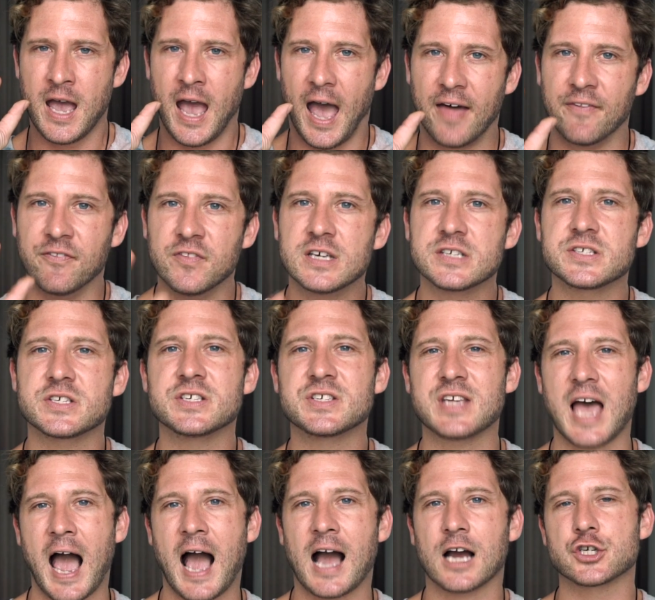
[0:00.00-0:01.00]
And this is
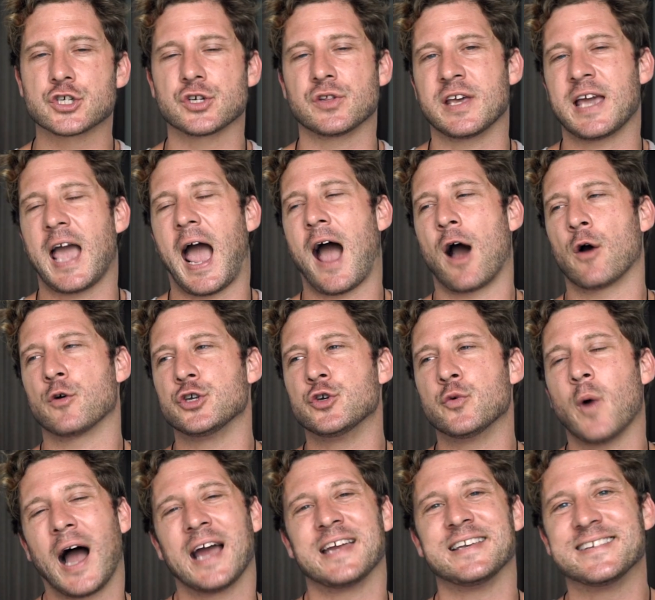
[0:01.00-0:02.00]
actually how
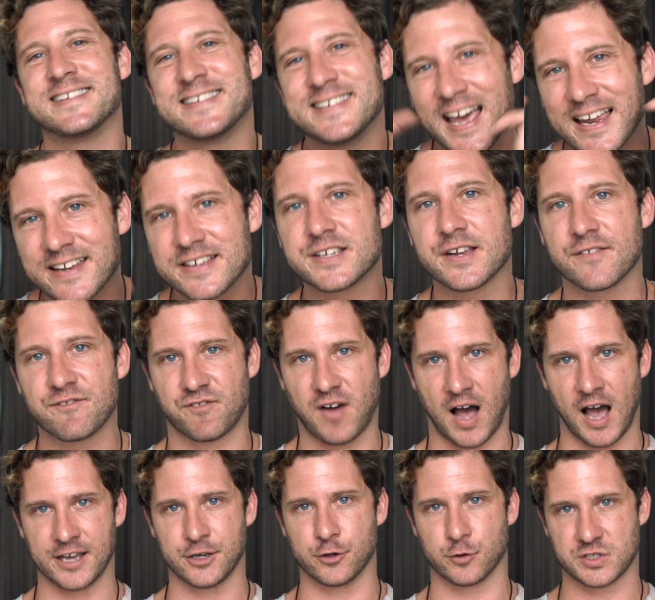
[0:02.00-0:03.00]
you
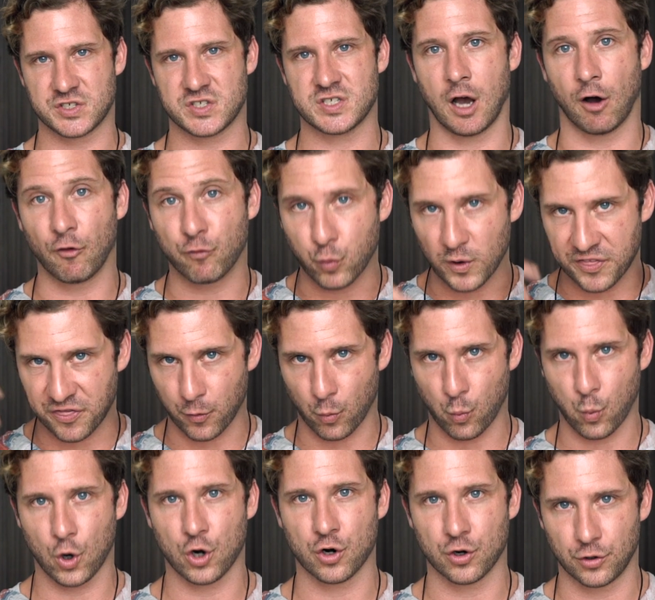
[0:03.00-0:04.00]
identify yourself with the
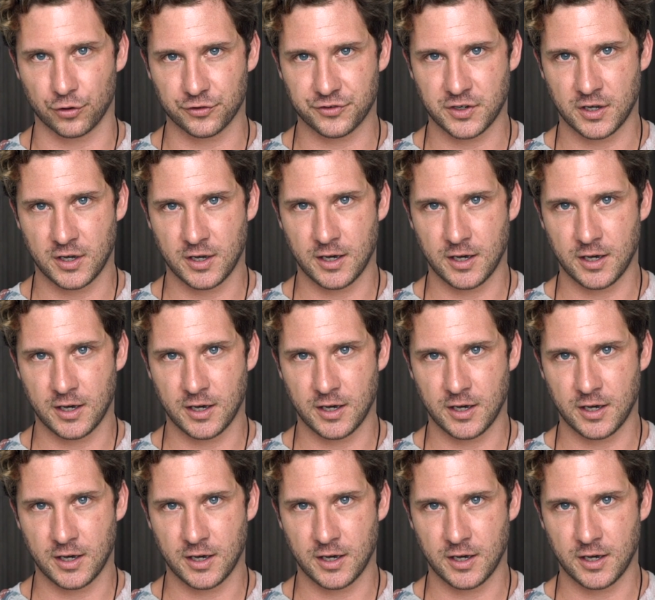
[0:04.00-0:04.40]
world,